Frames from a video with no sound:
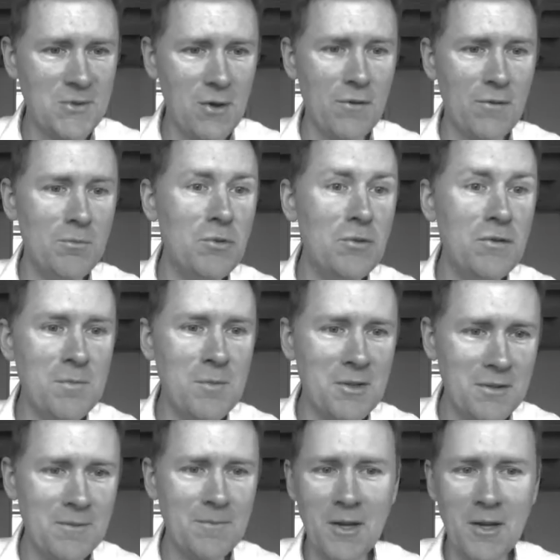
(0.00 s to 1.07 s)
of
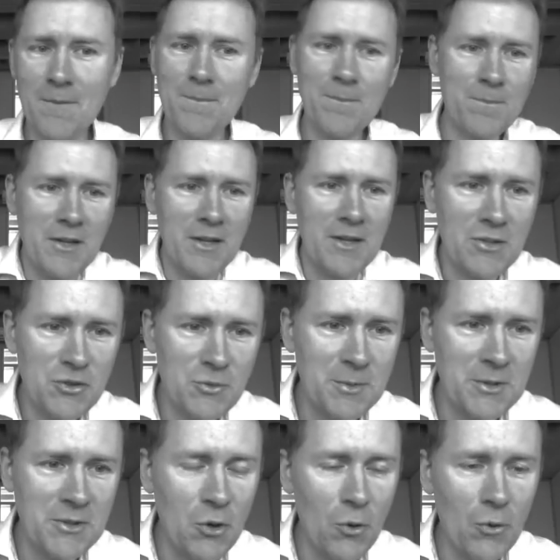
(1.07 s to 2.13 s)
movement. Yeah, English be
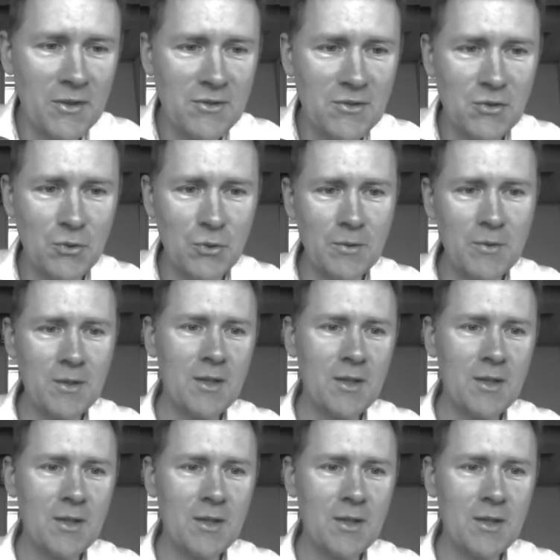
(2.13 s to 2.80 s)
going to,